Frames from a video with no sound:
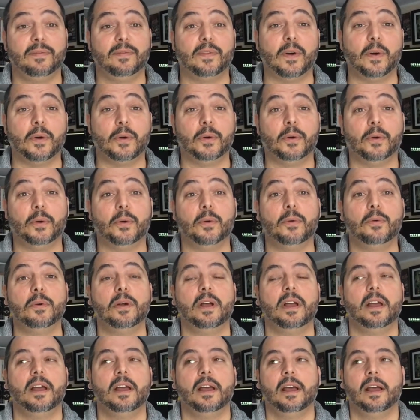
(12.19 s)
photo
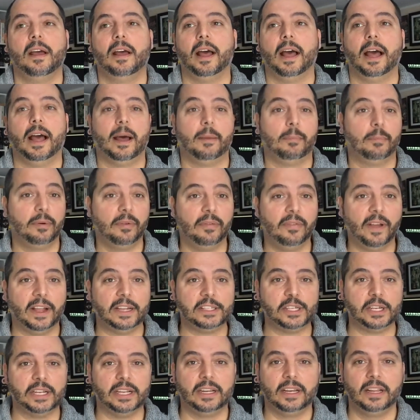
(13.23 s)

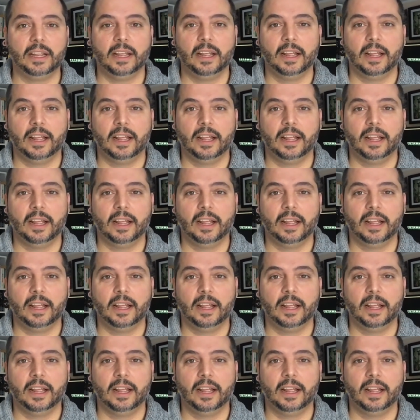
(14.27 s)
profession.